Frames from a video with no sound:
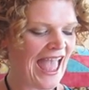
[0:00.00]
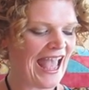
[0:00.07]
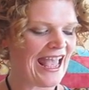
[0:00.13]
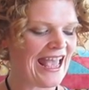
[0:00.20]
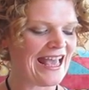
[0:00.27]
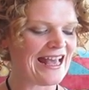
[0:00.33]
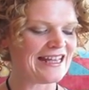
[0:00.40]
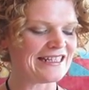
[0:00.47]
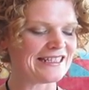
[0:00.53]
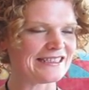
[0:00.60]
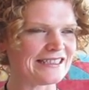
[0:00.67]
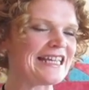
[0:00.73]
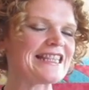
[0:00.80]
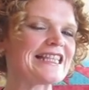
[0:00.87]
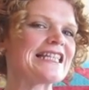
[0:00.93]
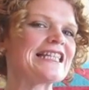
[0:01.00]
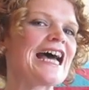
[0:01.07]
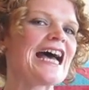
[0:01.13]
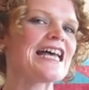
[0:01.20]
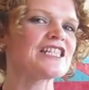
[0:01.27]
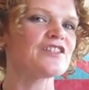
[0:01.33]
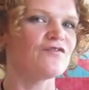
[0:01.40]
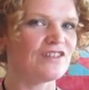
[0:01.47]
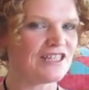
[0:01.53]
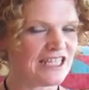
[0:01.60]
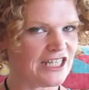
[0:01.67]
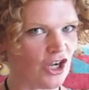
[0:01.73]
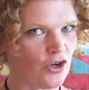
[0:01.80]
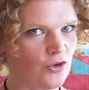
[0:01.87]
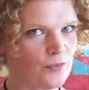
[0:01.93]
And in the last
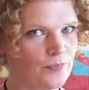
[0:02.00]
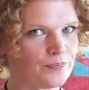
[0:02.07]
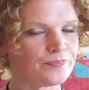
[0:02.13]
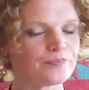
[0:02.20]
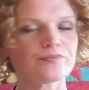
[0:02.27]
video,